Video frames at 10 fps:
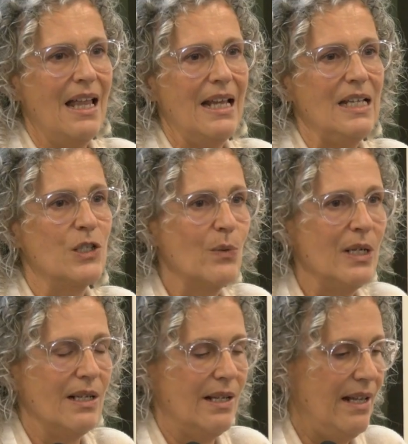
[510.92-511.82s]
It's
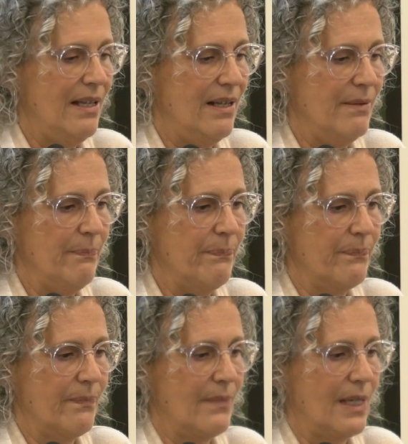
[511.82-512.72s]
really,
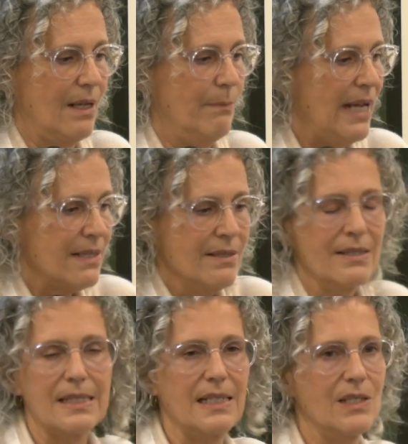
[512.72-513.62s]

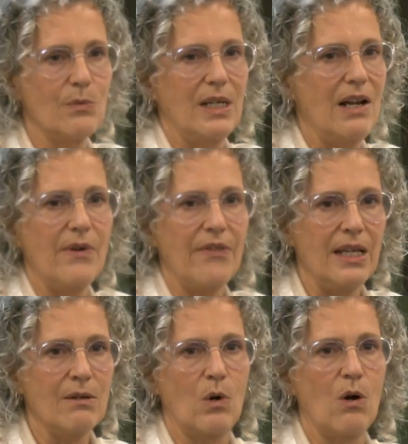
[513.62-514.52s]
maintenance is when
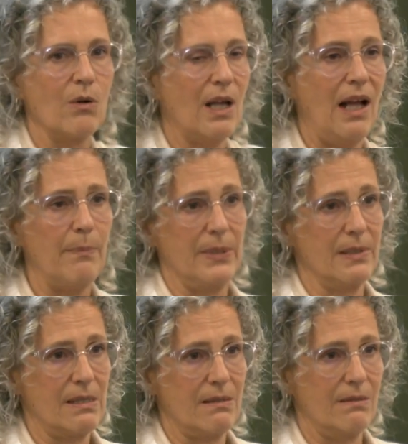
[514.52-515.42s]
everything wrong
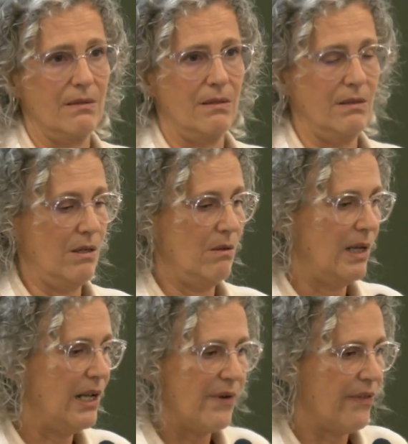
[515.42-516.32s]
happens, you know,
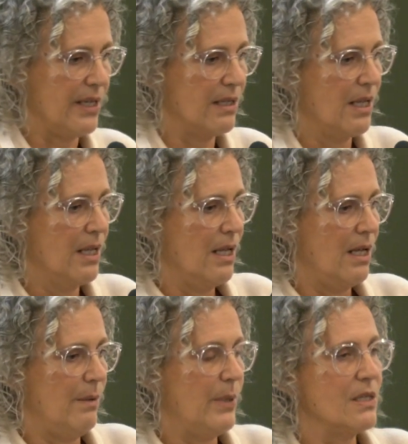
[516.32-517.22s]
everything,
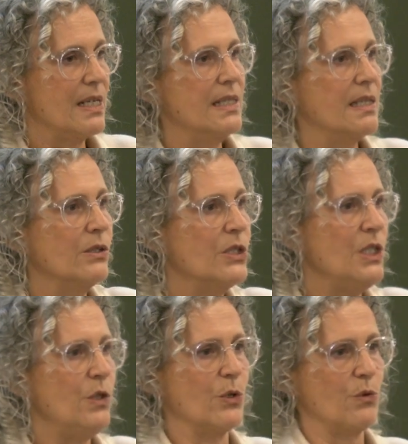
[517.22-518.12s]
because it's a
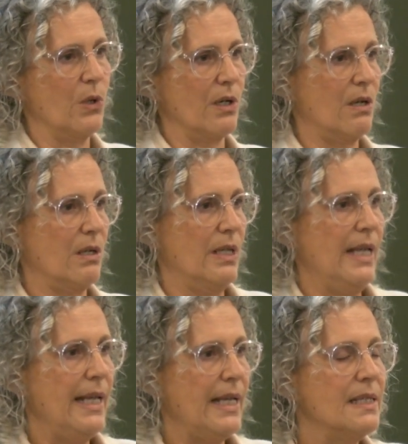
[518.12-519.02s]
continuous work.
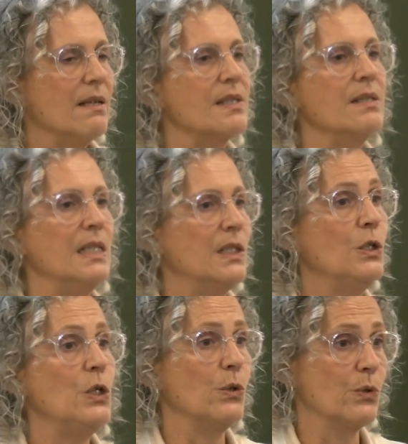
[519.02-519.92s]
It doesn't hit the
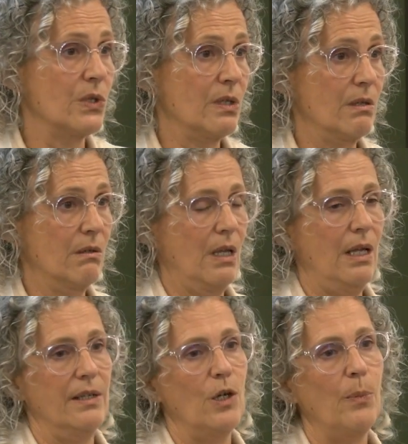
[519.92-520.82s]
news,
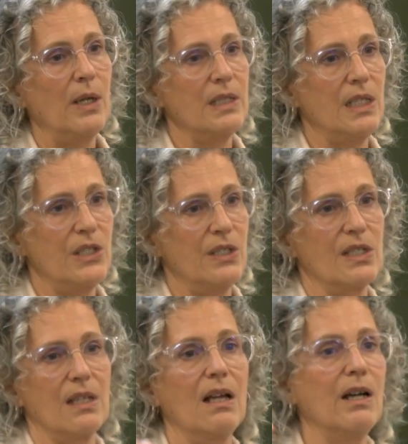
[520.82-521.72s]
and our politicians
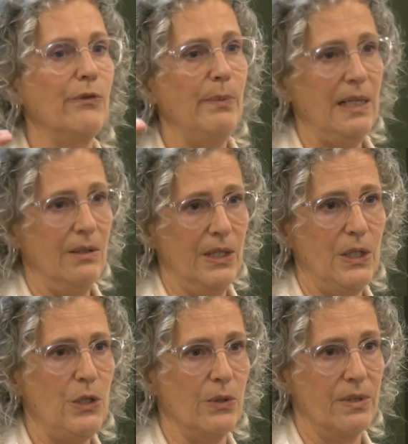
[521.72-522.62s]
love being on the
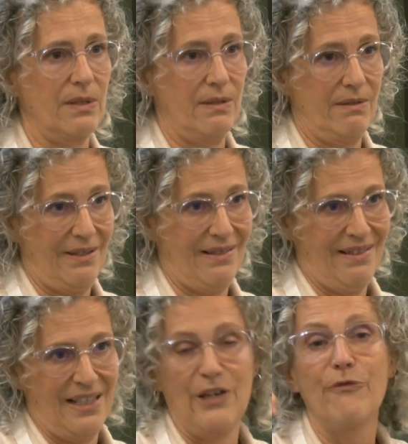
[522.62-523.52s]
news,
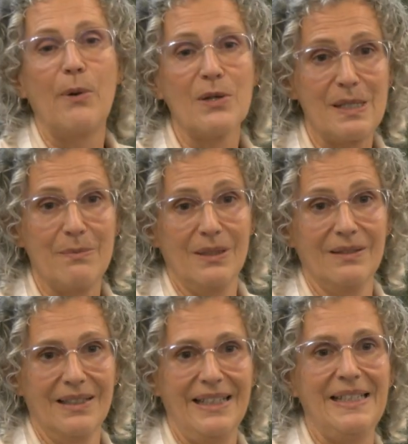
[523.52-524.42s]
if
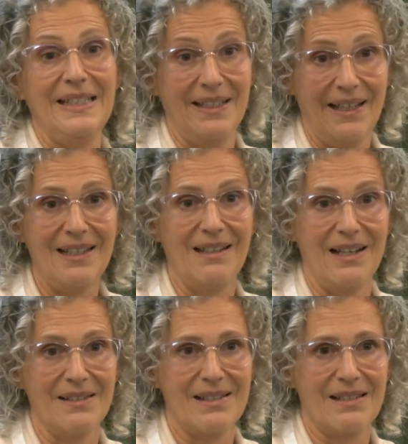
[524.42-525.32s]
possible, hitting the
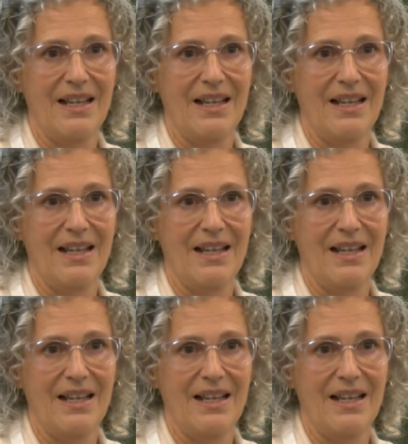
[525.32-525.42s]
headlines.